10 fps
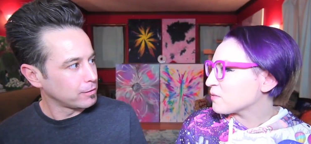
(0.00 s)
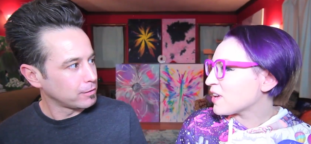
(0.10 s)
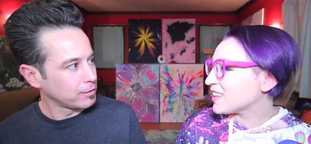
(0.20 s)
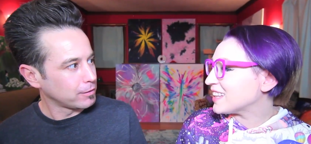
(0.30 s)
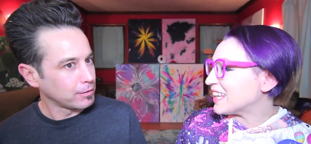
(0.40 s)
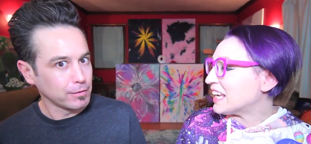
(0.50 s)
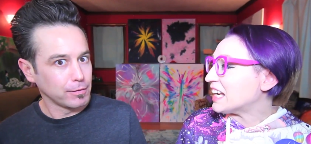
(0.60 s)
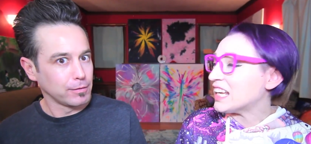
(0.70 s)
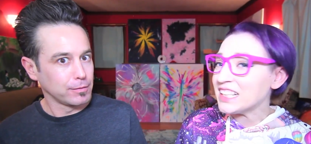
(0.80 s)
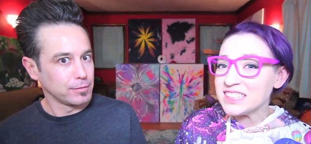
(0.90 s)
Speaker 1: Well,
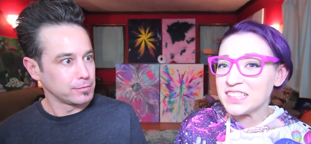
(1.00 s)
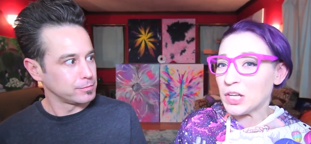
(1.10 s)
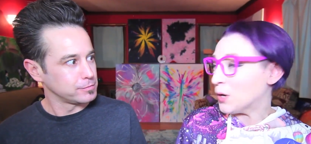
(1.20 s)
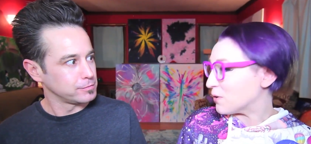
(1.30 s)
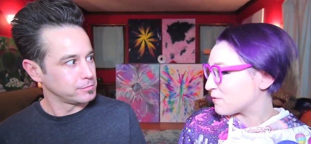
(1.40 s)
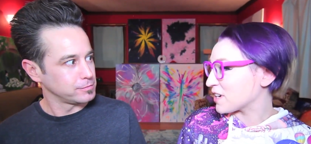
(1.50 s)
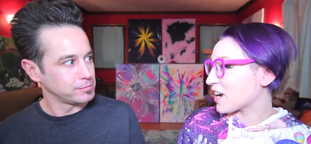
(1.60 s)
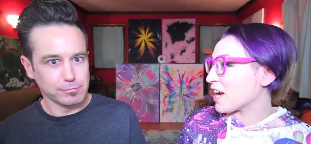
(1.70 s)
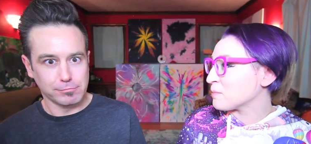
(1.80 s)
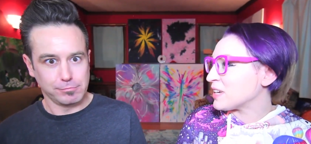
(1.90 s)
it is
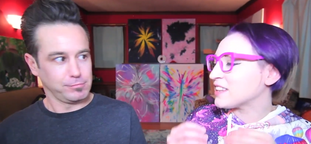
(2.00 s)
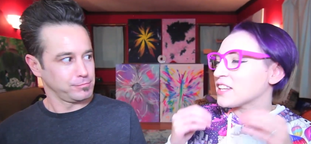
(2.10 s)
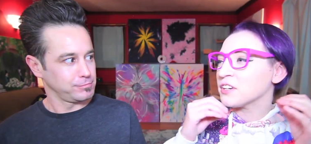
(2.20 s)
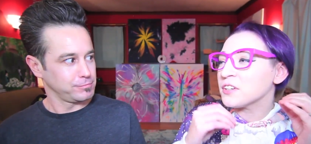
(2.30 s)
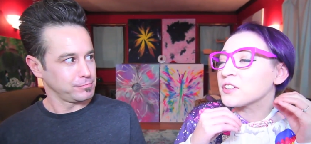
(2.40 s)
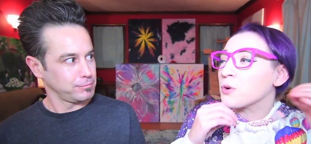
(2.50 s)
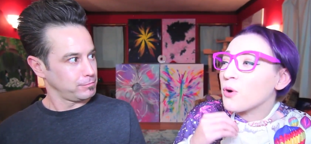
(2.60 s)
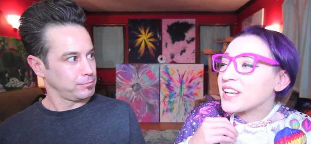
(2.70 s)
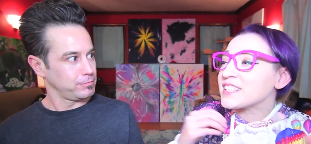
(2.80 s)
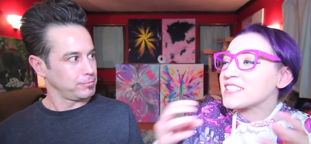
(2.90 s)
over. I mean, they're
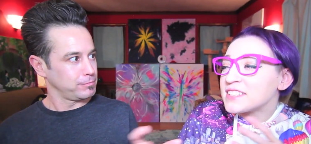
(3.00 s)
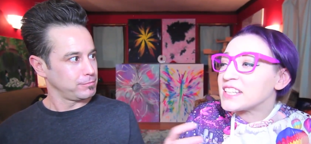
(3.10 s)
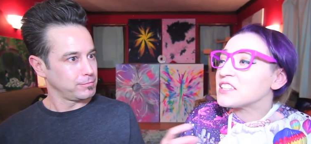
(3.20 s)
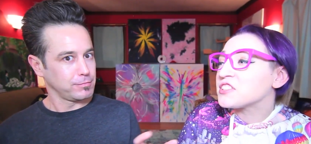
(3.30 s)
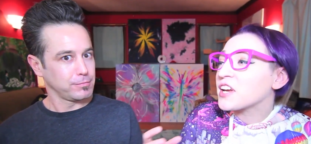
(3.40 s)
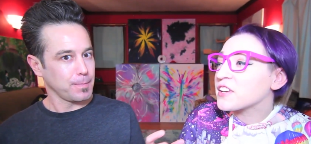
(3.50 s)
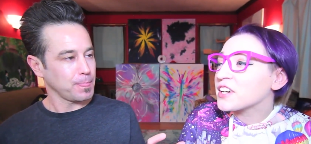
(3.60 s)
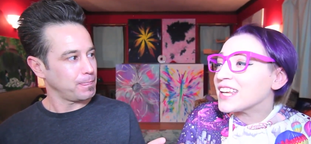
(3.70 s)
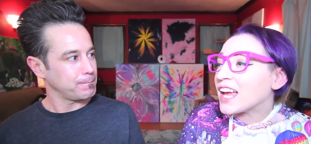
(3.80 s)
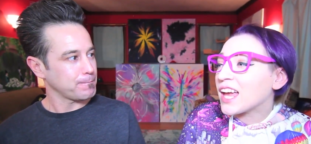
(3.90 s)
going to see each
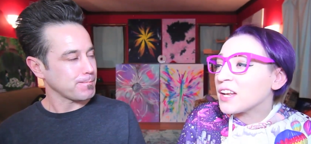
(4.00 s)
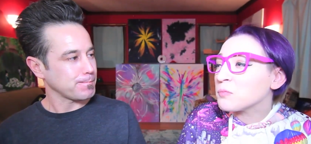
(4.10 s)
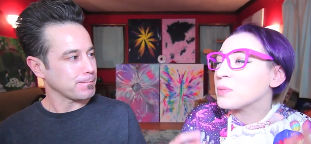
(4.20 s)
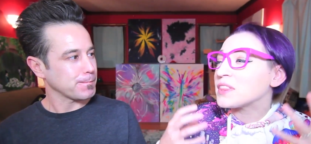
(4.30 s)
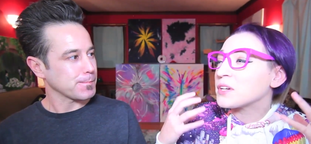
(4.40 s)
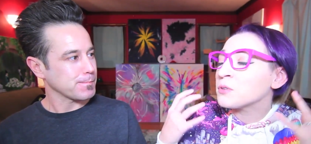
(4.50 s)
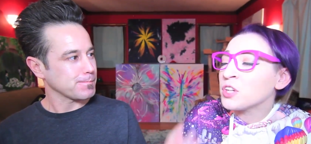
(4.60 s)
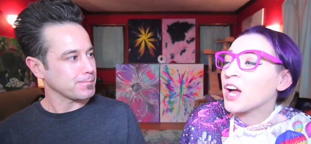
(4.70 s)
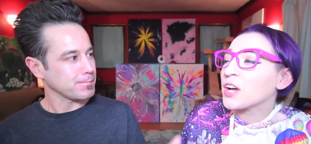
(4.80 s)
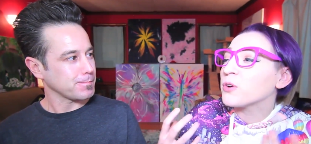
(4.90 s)
other again, but they're
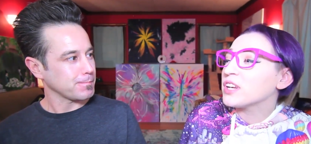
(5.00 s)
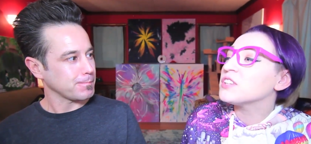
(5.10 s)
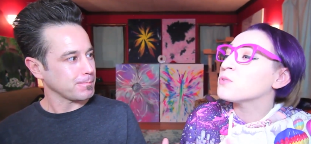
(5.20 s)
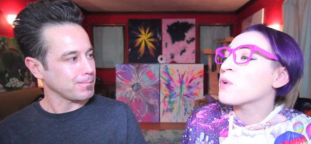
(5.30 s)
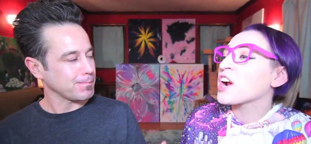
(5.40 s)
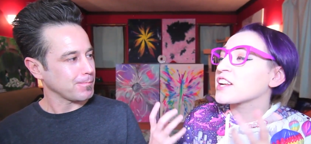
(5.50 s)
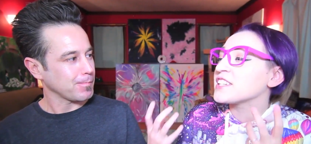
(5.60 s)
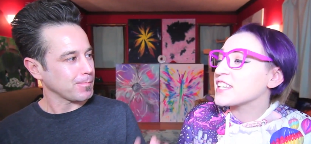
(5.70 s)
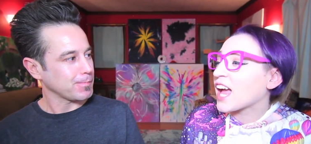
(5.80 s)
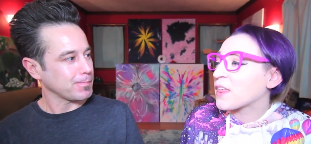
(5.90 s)
not going to work
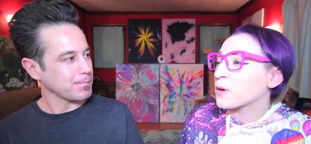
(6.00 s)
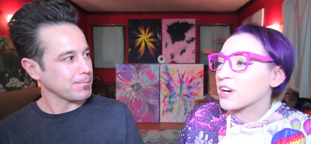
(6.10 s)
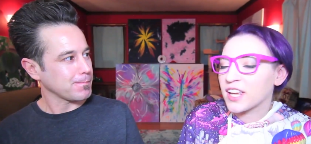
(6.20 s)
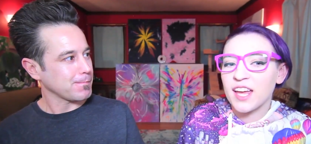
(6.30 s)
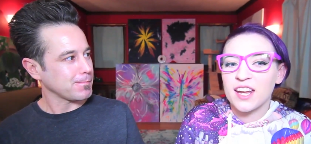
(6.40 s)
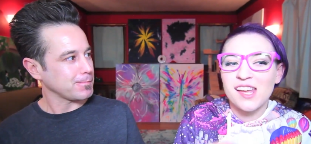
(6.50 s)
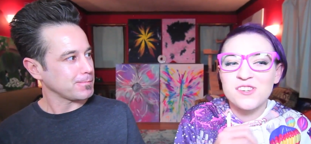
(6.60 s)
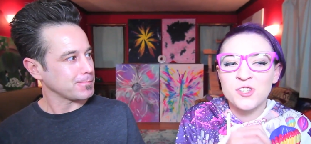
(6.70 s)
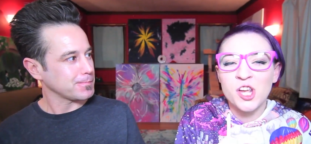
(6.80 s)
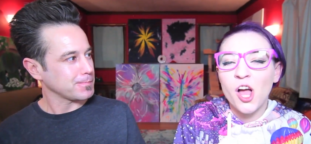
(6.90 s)
together again.
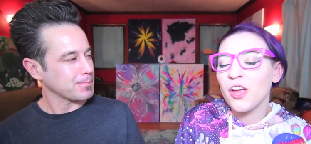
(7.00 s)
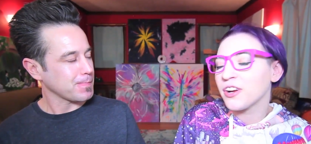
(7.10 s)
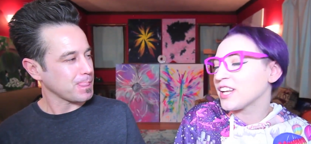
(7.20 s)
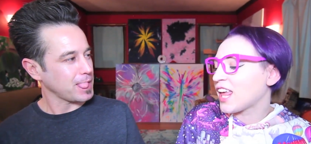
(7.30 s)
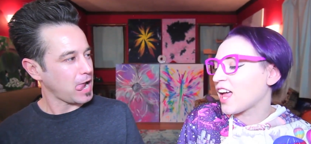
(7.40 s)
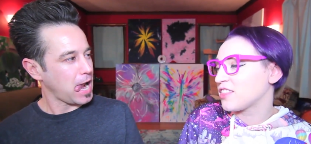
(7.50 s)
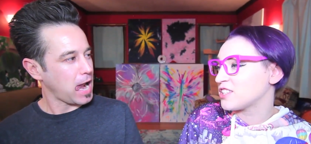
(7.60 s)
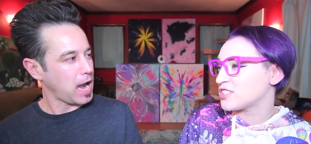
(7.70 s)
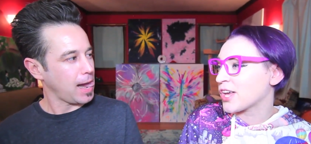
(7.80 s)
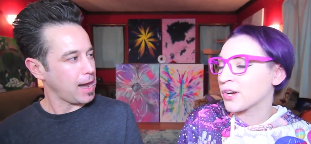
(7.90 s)
And she already had
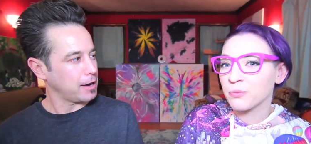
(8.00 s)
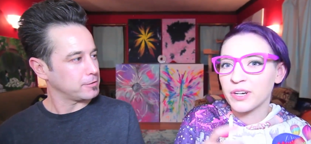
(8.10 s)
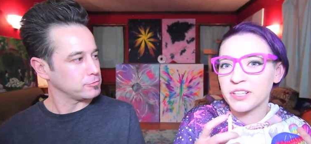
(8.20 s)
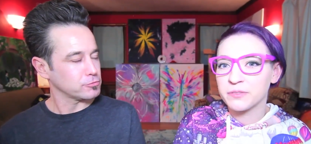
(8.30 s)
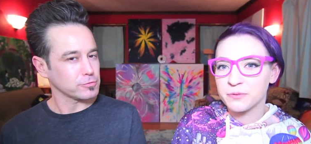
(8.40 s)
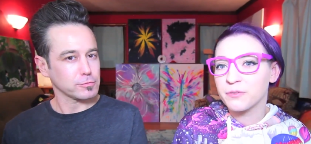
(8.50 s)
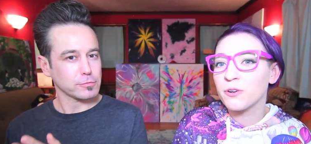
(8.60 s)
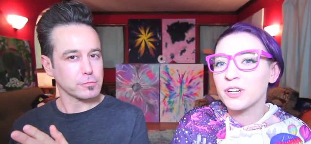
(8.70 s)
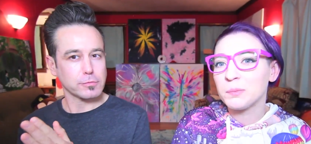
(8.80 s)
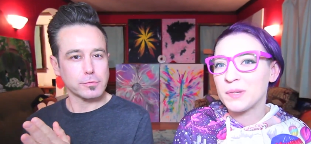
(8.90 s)
the song written
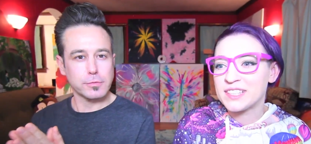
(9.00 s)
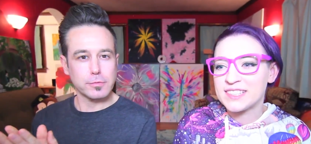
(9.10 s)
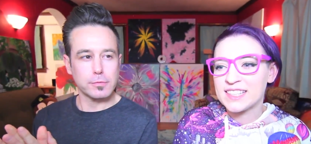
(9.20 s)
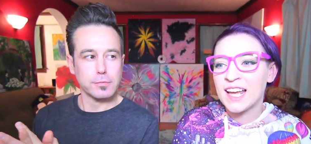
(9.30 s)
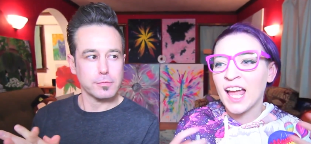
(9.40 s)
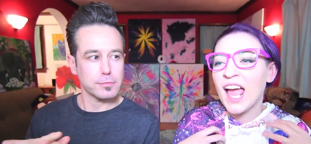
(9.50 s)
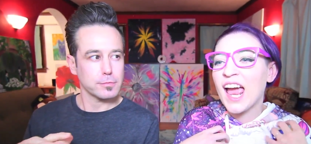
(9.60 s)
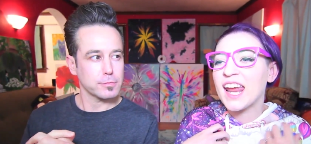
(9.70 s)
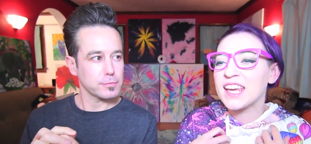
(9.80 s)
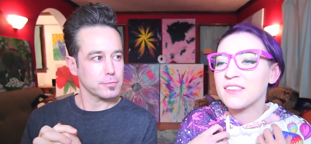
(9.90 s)
for Minzy,
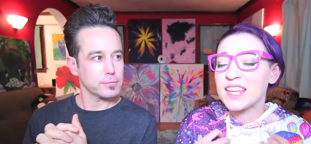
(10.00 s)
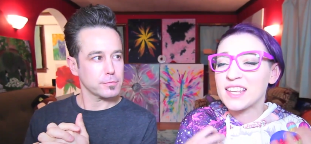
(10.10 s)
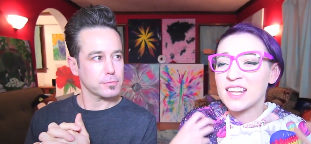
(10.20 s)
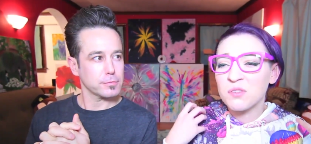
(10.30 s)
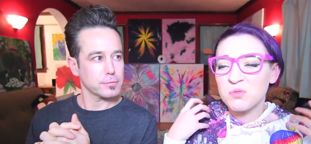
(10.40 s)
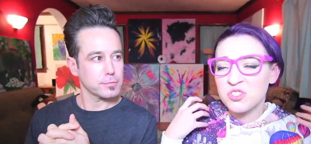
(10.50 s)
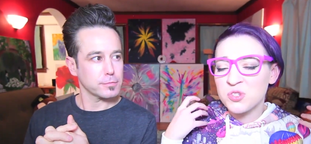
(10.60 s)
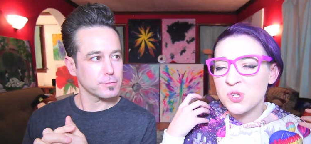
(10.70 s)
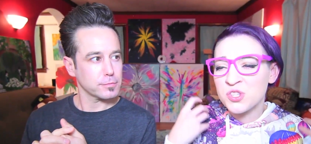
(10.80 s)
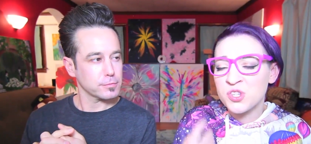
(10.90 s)
and I think that it was
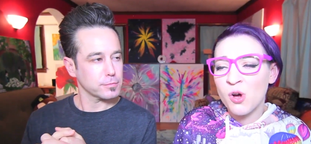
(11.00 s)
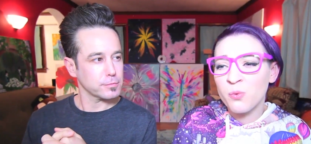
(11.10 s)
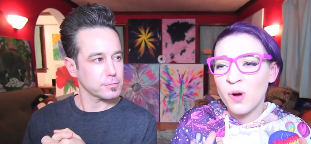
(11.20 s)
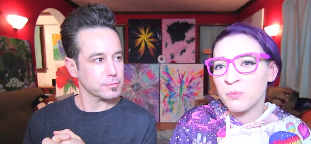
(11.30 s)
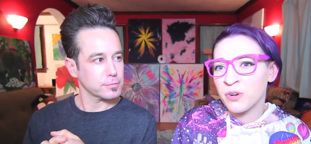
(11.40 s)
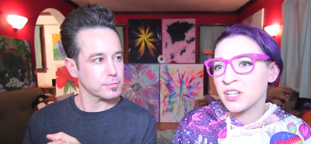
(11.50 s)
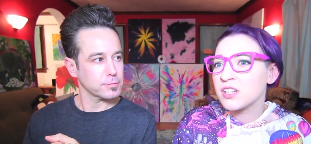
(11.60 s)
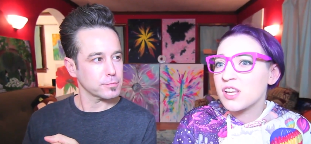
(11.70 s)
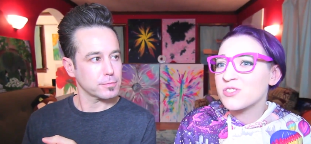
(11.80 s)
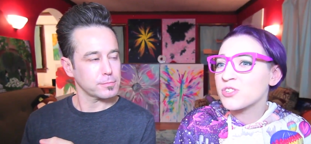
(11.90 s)
just so well
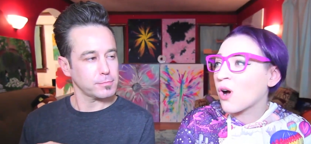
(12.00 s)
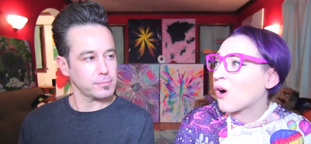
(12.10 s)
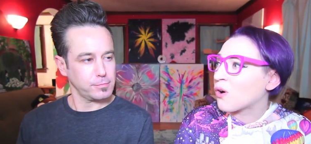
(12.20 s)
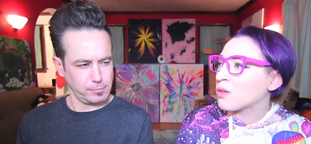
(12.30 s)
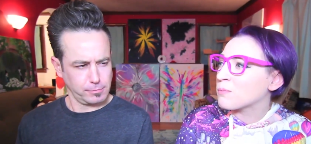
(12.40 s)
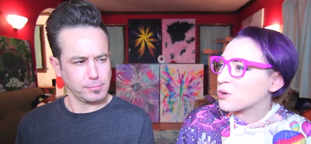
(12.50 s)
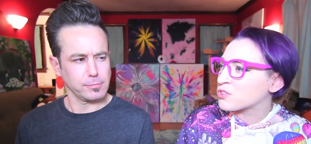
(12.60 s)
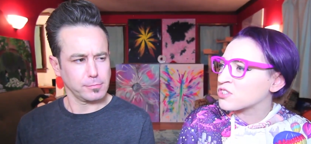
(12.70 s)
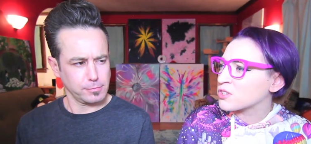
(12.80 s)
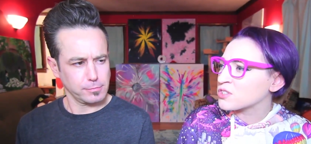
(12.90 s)
written and so
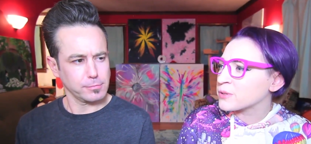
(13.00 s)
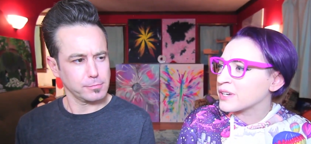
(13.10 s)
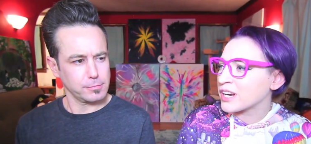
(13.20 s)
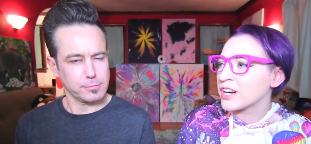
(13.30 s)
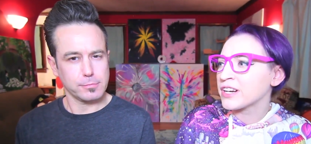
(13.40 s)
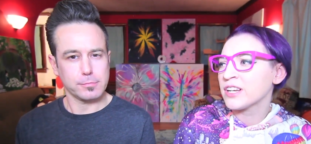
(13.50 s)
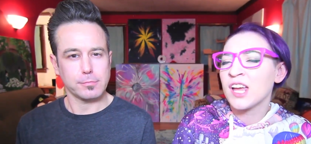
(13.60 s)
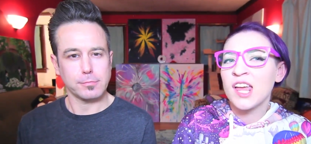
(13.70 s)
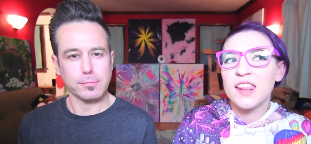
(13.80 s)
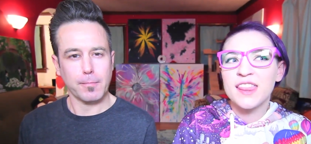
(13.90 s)
emotional to her
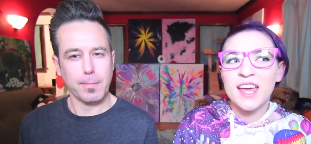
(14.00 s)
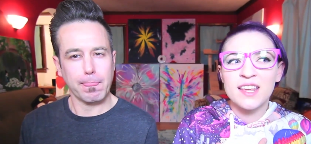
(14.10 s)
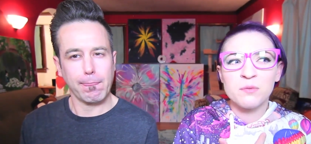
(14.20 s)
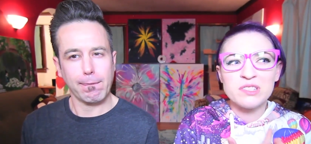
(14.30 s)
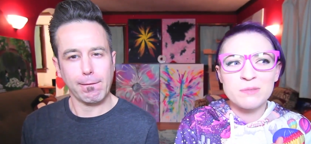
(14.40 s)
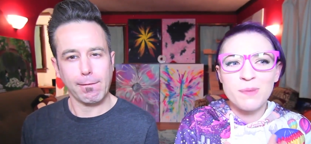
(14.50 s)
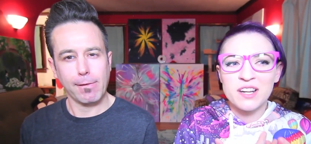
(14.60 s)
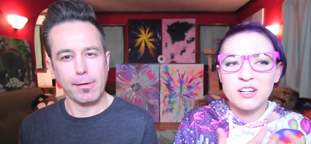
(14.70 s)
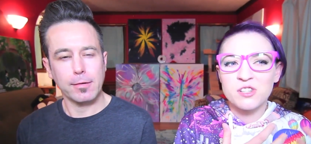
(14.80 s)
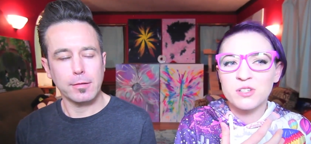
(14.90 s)
that it was
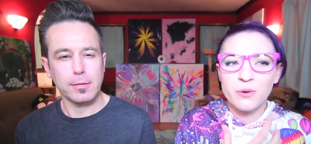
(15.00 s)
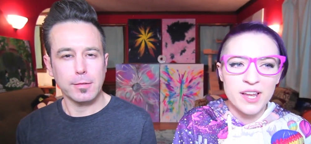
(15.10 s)
better to